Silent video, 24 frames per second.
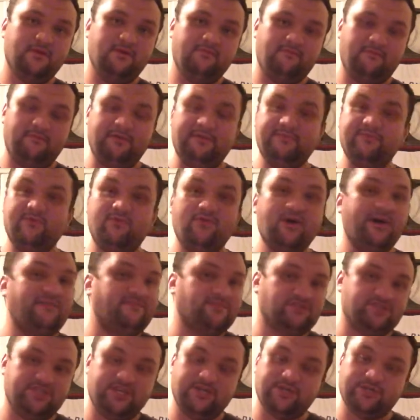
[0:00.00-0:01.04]
for people who
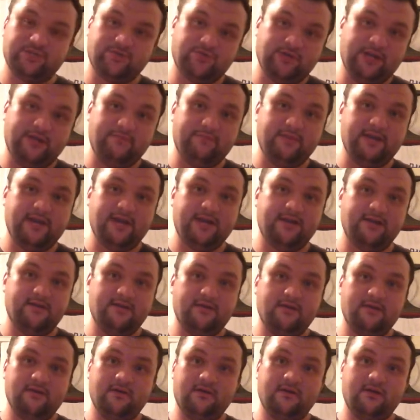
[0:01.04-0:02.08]
haven't seen Scream yet,
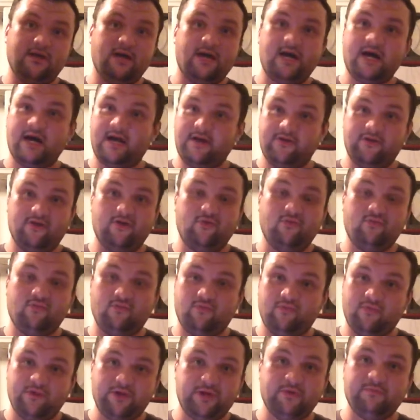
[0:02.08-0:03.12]
I don't know
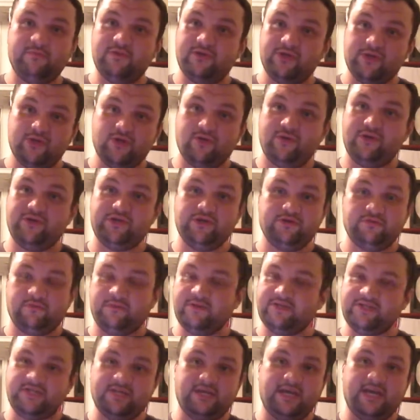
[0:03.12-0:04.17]
what you've been doing. You're
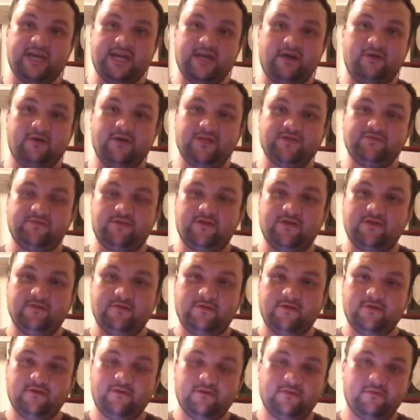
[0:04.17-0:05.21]
missing out. It's one of
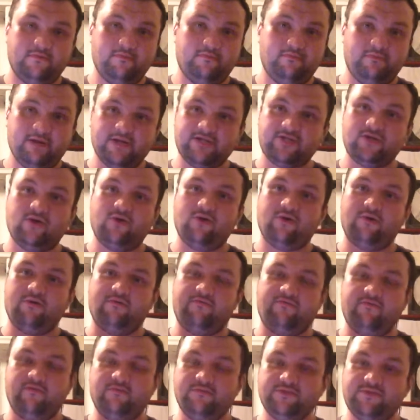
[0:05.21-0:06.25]
the best horror
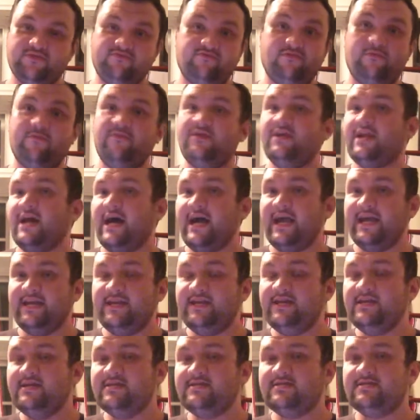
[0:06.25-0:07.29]
films from the
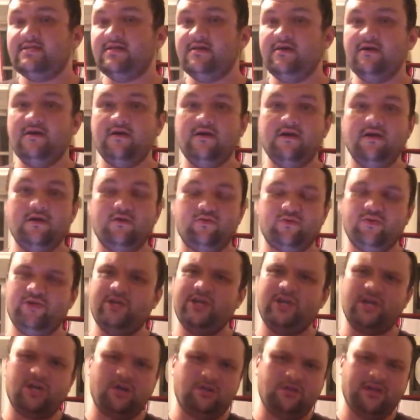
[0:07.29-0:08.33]
90s.
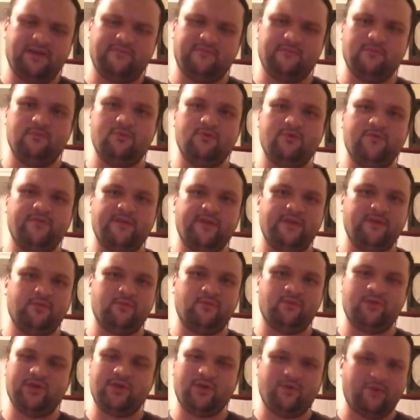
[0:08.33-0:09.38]
Really clever movie.
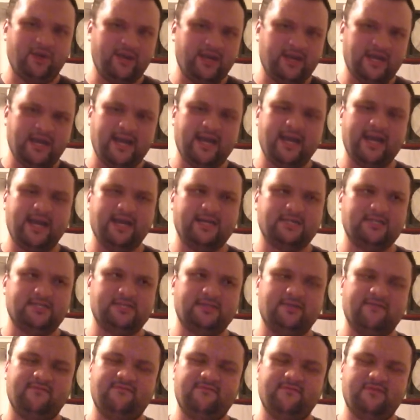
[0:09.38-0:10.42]
Really great
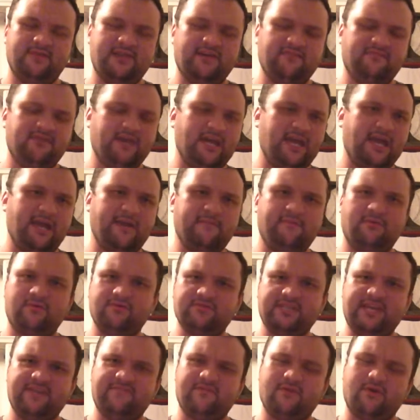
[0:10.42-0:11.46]
cast of Neve
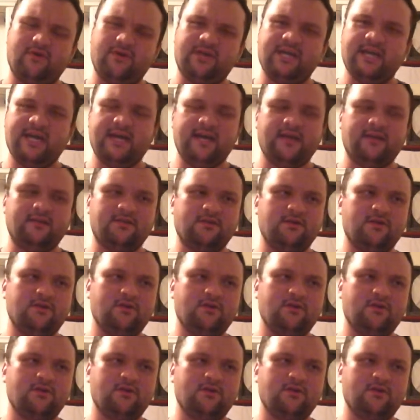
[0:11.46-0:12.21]
Campbell, David Arquette,